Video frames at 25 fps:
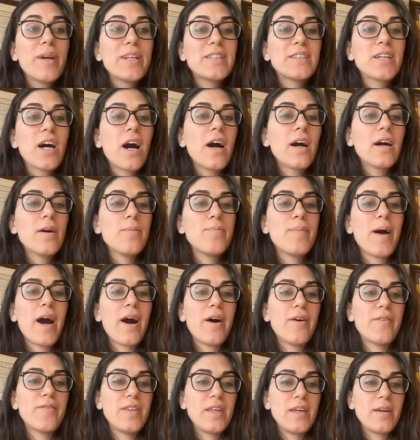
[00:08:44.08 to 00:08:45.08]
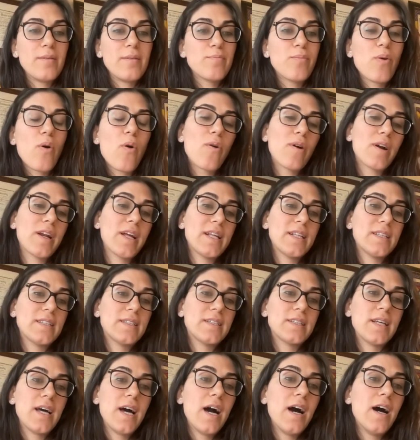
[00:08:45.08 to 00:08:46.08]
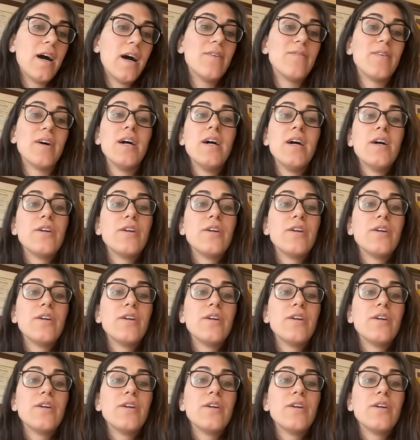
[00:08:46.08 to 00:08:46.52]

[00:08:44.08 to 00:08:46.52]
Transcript: we talk about the importance of